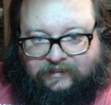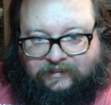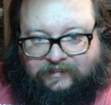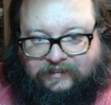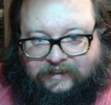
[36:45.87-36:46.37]

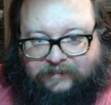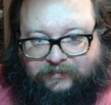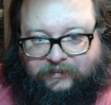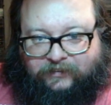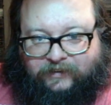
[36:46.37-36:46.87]
Thank you for
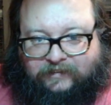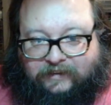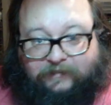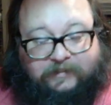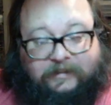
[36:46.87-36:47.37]
the great
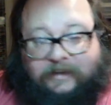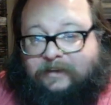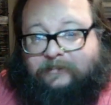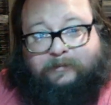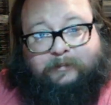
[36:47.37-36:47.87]
times. Thank
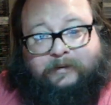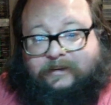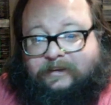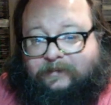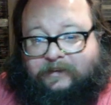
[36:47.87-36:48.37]
you for being
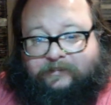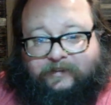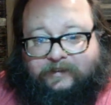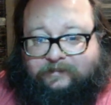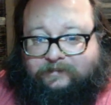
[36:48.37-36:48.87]
here, my
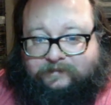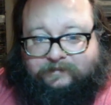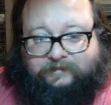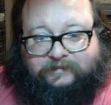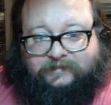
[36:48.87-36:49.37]
friend.
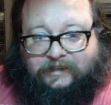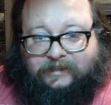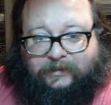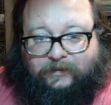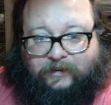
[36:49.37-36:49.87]
Thank
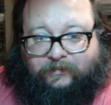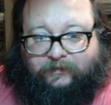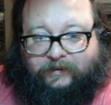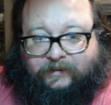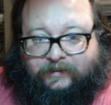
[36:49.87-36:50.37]
you all for
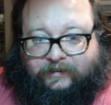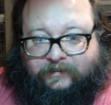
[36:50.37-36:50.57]
being here.